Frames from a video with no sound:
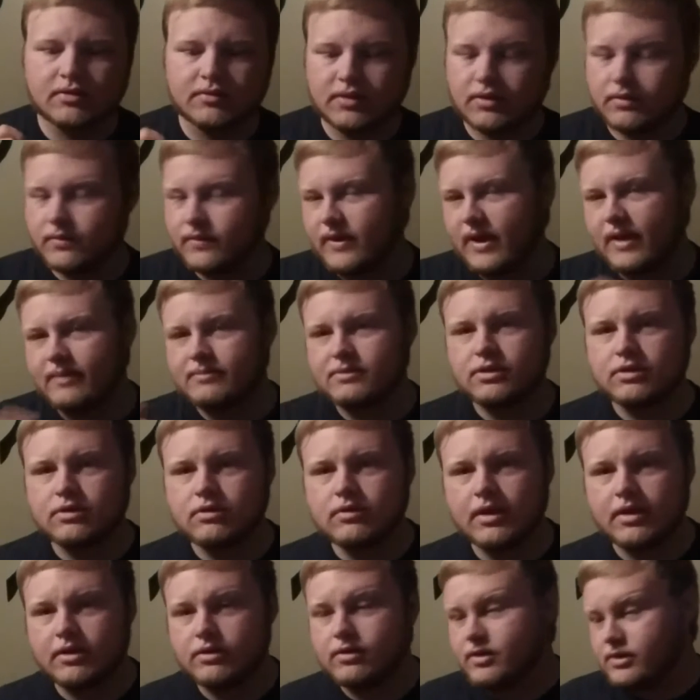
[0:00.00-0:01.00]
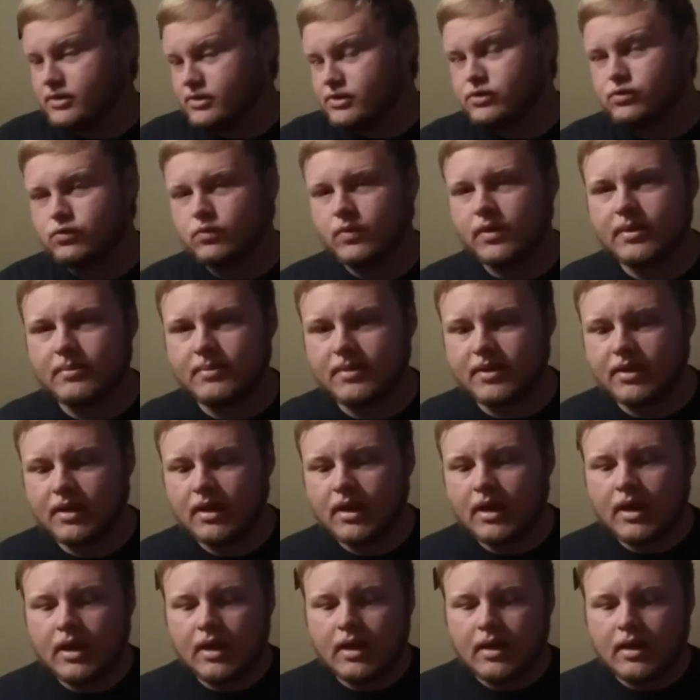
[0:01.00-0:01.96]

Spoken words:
You don't even have to do that. You can swim it.